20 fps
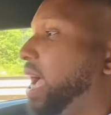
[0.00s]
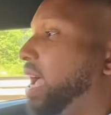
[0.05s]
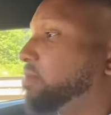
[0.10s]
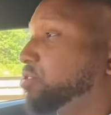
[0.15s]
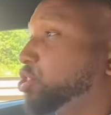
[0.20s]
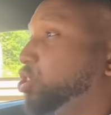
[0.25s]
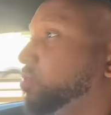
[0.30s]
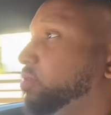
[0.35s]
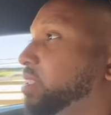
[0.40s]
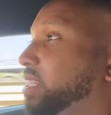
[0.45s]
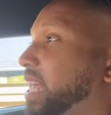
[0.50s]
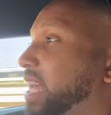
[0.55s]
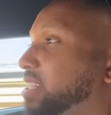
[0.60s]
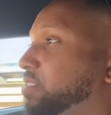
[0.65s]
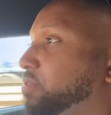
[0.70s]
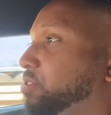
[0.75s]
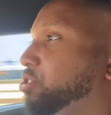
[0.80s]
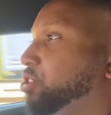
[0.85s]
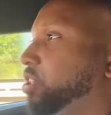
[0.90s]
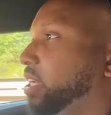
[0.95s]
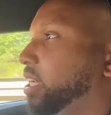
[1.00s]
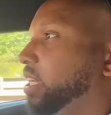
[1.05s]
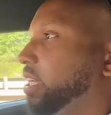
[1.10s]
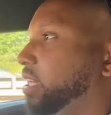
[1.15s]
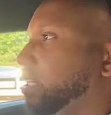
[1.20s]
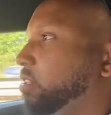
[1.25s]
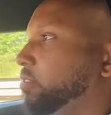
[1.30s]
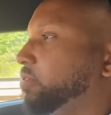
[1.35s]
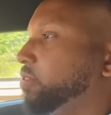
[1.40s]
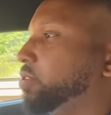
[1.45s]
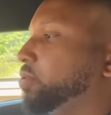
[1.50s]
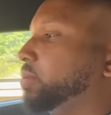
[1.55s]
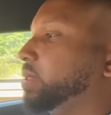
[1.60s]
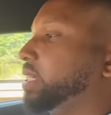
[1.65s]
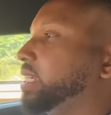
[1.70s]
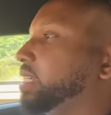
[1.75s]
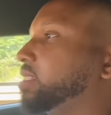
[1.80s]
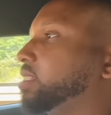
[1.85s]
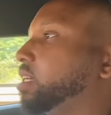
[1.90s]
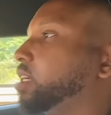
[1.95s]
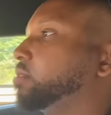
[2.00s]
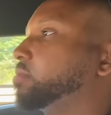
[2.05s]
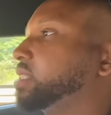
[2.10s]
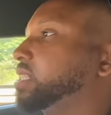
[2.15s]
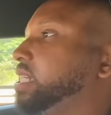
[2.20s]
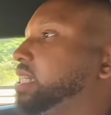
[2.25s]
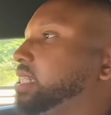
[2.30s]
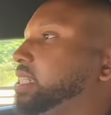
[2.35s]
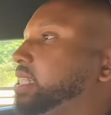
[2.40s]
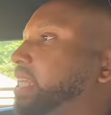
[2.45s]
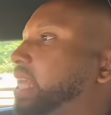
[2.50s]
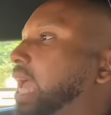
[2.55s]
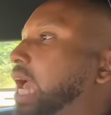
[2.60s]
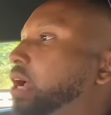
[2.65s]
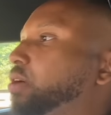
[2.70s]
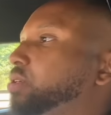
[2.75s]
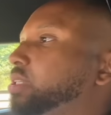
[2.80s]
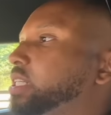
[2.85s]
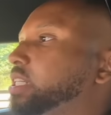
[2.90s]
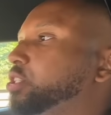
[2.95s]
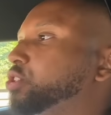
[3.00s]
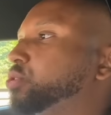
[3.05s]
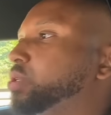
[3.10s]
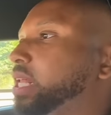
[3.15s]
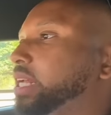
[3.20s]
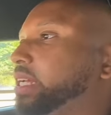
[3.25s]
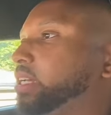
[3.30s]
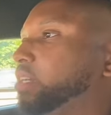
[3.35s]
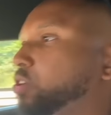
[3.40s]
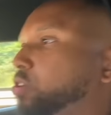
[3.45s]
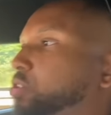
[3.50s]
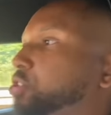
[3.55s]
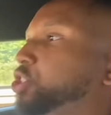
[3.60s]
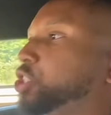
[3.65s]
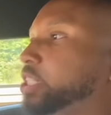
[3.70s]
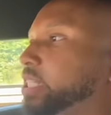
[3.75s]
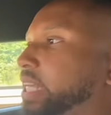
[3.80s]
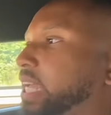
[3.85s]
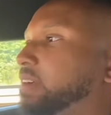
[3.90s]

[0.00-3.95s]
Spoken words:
Driven the SVJ in a few weeks. It's nice to get out and then do like a long journey.